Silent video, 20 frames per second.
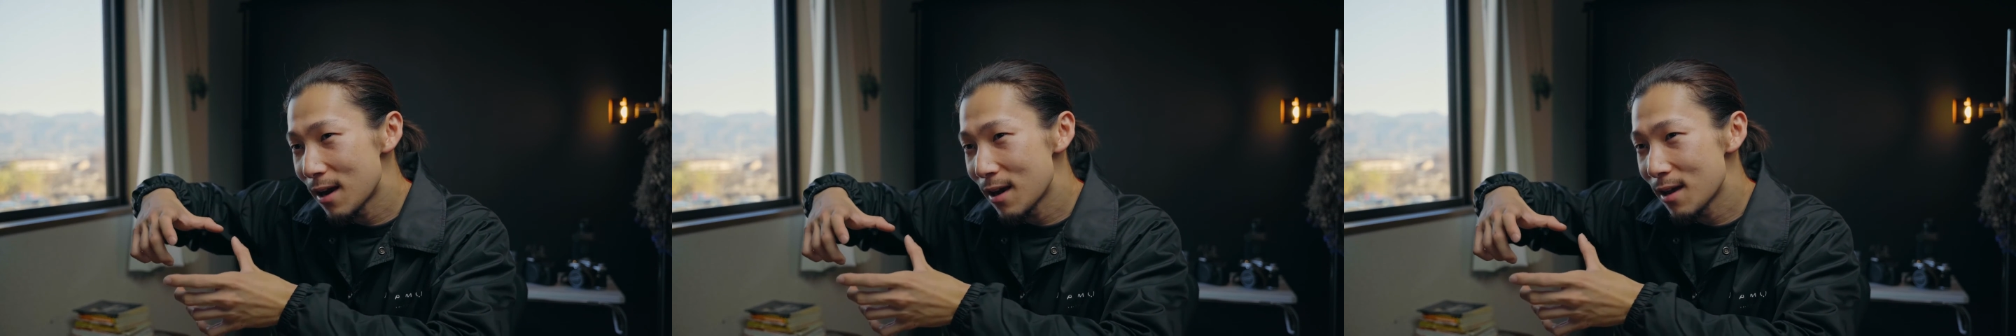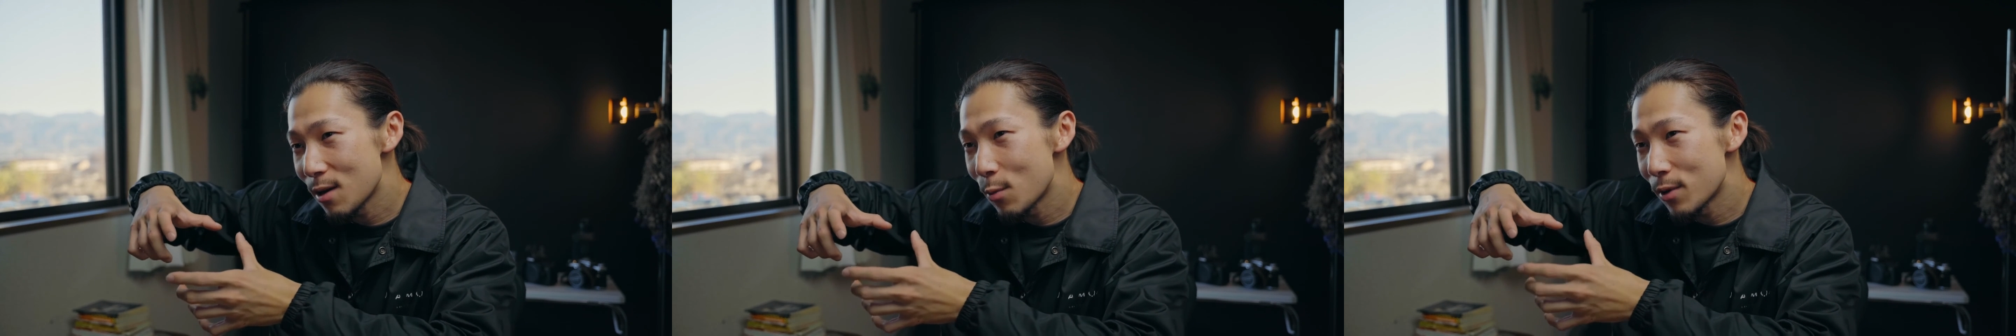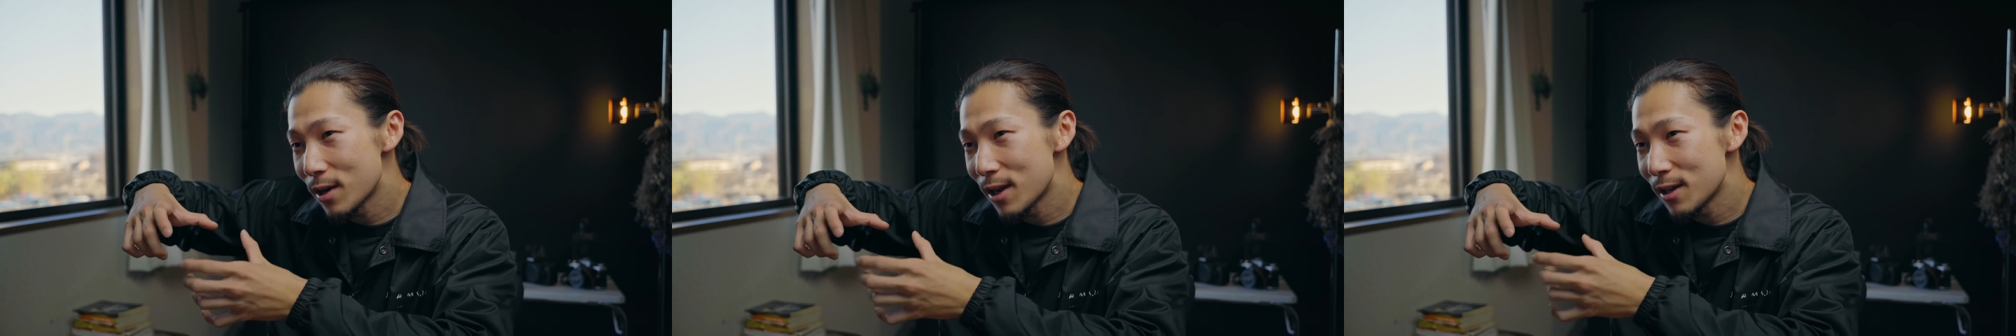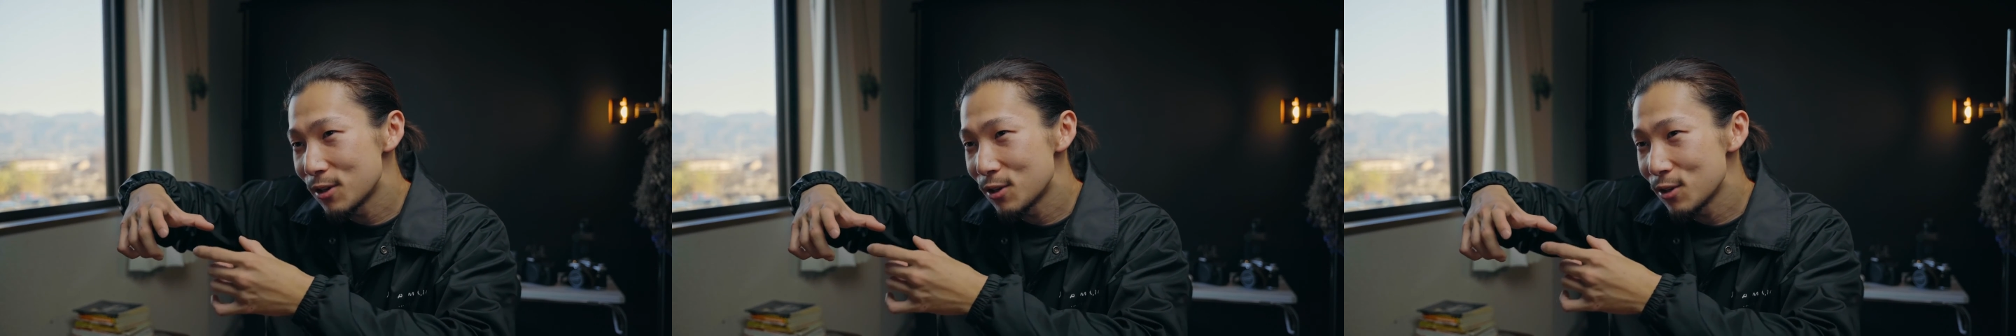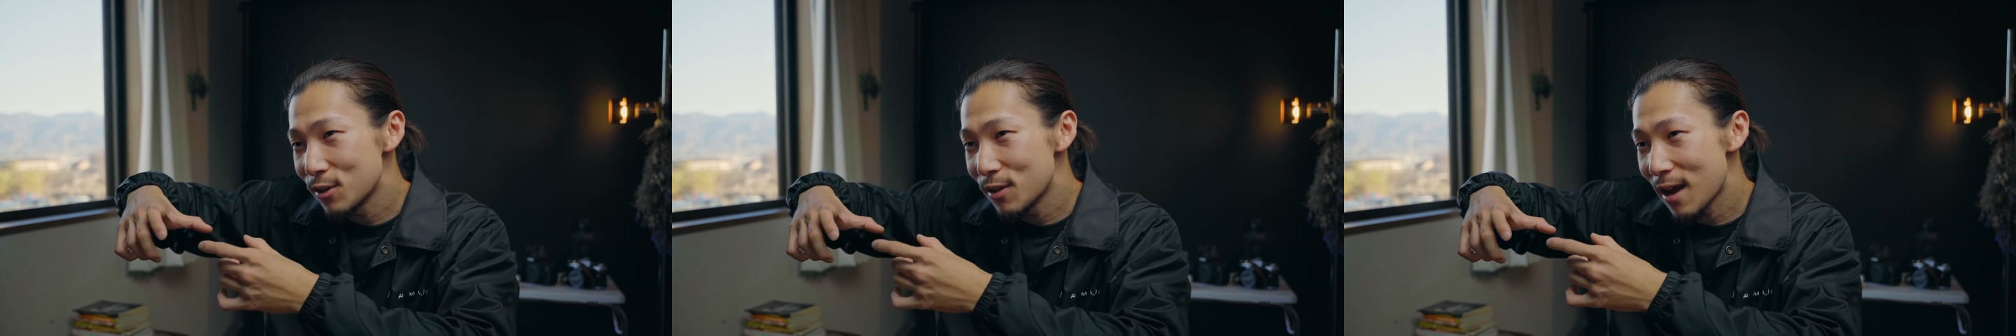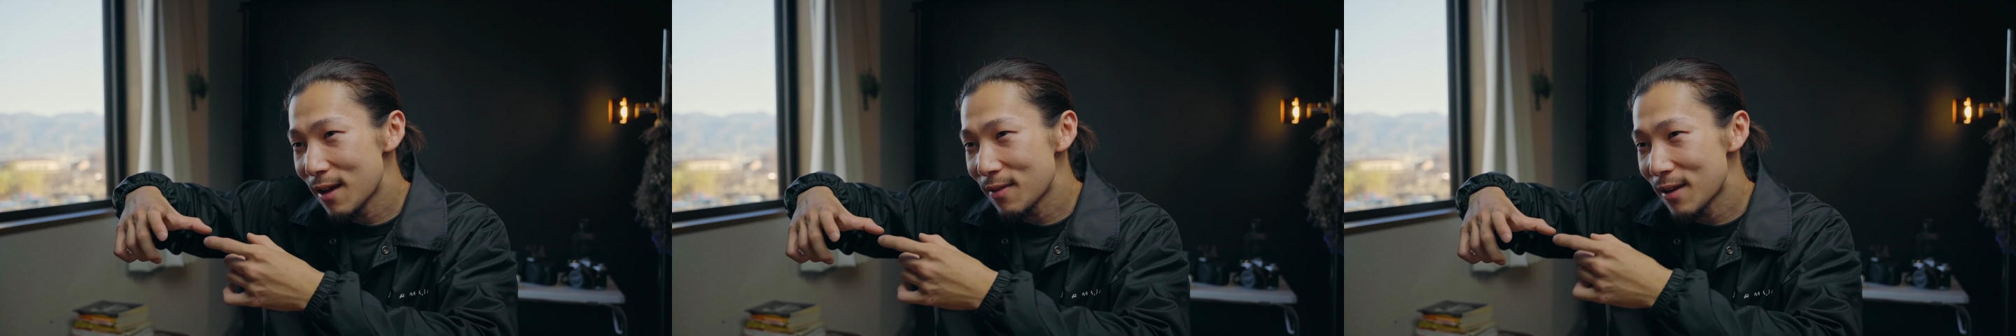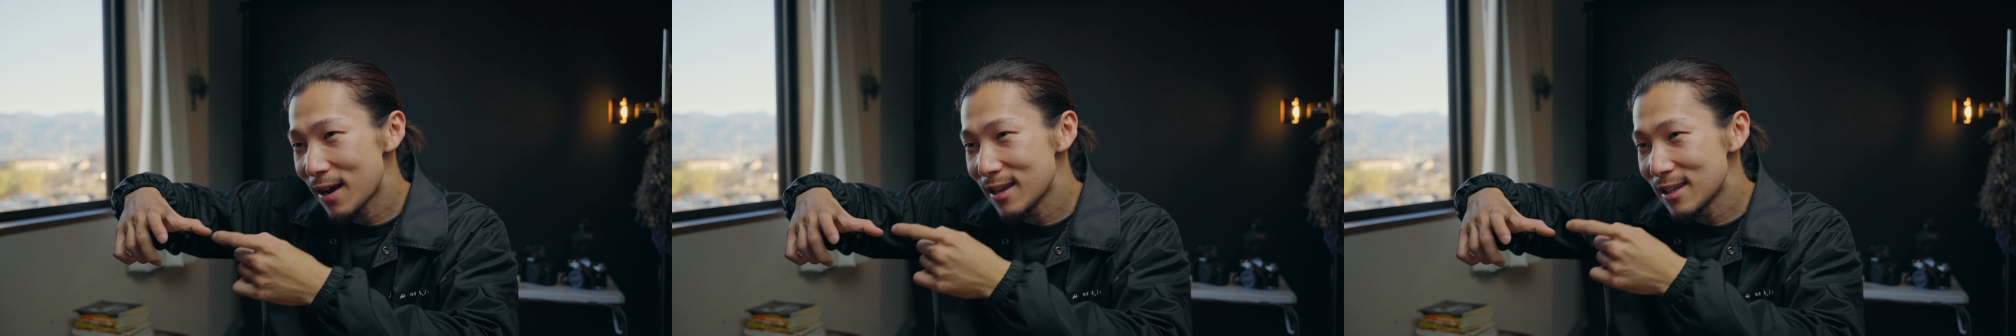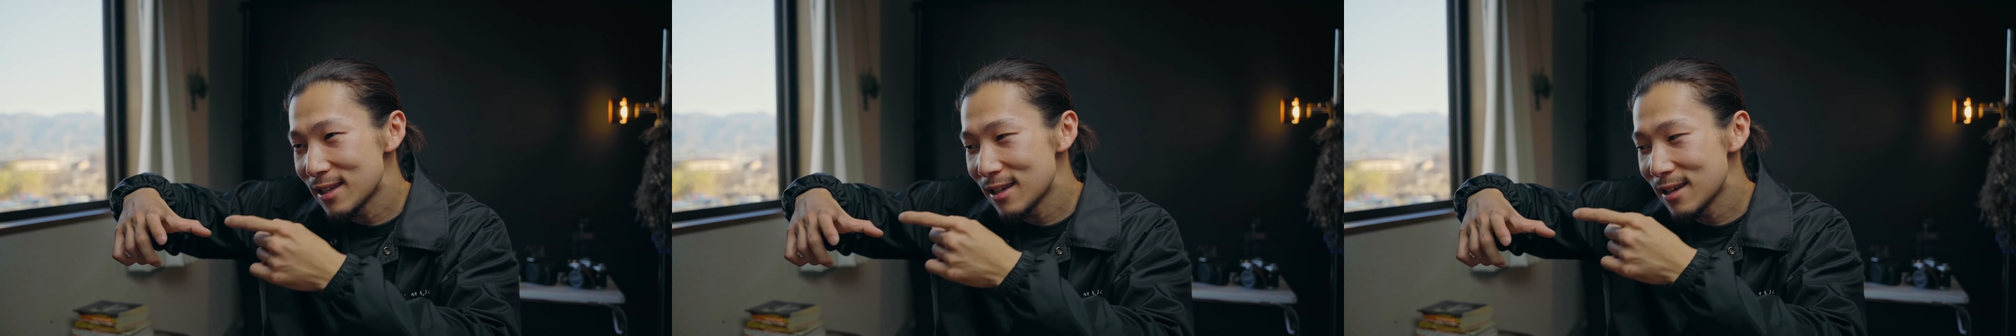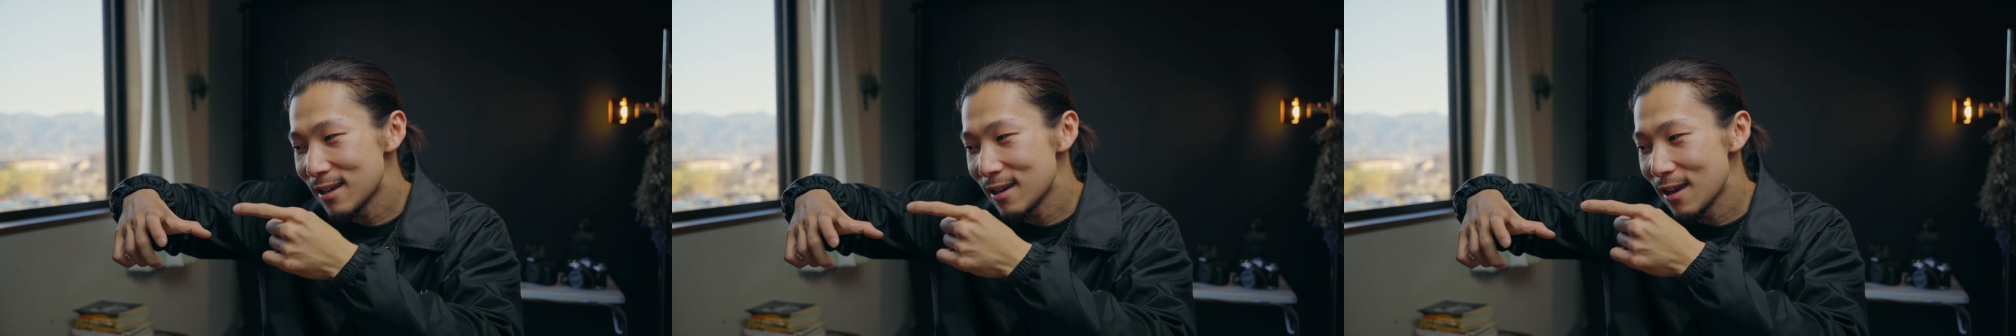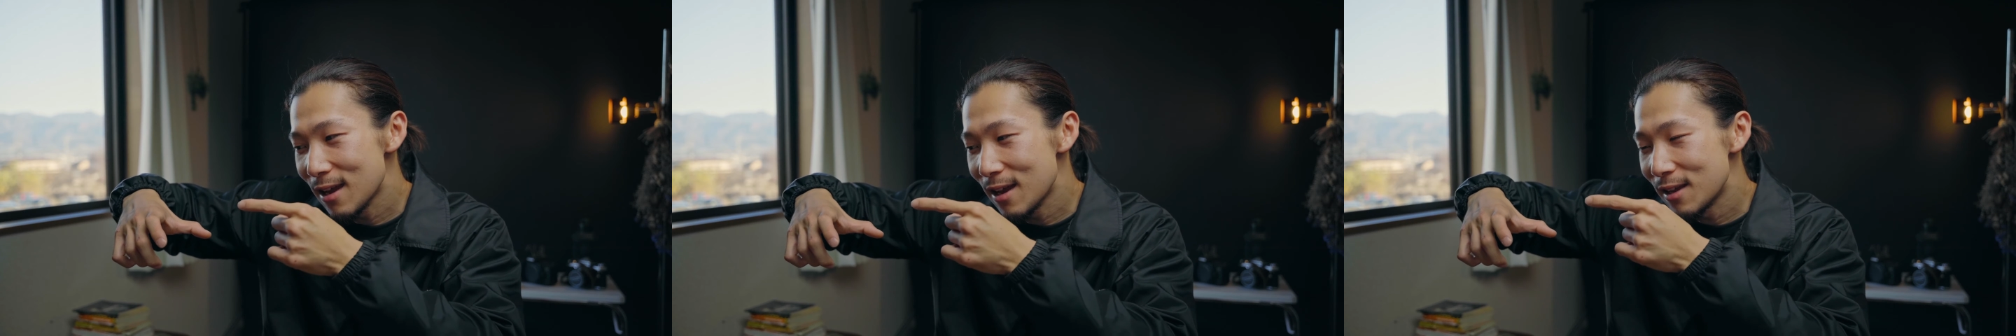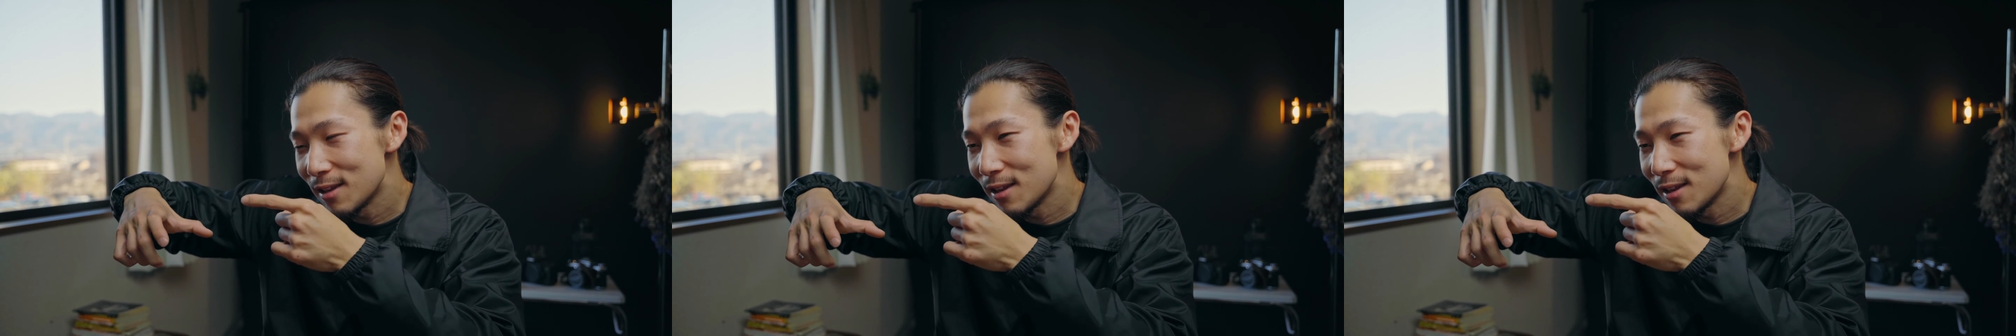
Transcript: and when I do that, I see,